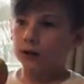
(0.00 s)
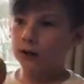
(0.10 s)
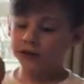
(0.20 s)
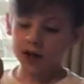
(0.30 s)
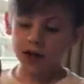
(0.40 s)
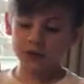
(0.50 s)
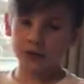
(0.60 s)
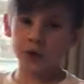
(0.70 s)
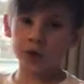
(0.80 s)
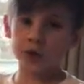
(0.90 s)
This guy's
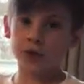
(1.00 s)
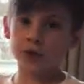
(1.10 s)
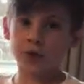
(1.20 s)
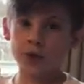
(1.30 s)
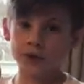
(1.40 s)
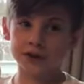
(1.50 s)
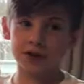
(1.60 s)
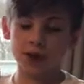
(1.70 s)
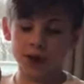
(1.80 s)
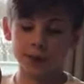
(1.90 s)
filled with corn
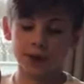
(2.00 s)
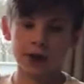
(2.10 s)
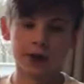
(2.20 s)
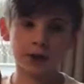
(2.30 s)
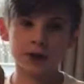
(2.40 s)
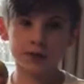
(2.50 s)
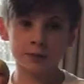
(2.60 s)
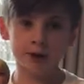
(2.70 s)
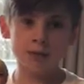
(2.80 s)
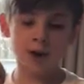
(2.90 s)
syrup, and he is
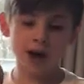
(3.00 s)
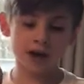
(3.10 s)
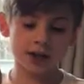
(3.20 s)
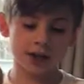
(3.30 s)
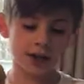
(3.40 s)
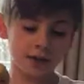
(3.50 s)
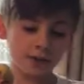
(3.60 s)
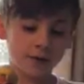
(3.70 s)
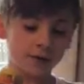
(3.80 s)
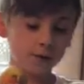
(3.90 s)
made by,
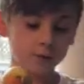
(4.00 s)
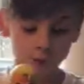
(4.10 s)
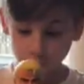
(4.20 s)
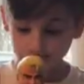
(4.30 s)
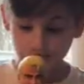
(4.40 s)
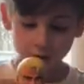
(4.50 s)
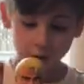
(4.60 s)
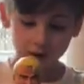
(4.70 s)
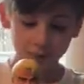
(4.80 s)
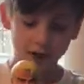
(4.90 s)
the rubber
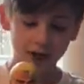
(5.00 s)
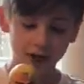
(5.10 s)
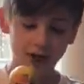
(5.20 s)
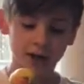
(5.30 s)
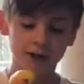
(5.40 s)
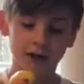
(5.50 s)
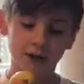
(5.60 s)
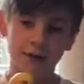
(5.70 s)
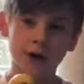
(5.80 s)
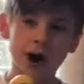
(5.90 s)
he's made by is an
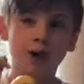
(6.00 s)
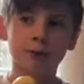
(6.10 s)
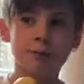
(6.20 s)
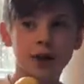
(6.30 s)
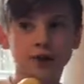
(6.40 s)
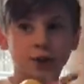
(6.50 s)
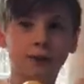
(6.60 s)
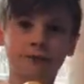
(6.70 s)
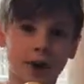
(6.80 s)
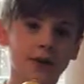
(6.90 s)

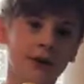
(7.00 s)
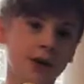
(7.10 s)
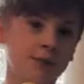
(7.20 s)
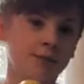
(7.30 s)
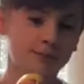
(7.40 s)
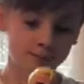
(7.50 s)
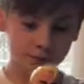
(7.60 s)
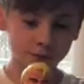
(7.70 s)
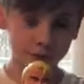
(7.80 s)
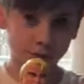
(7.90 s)
environmental friendly
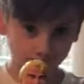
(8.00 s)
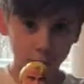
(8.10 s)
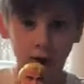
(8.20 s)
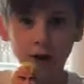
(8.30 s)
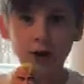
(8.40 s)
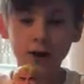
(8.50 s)
rubber.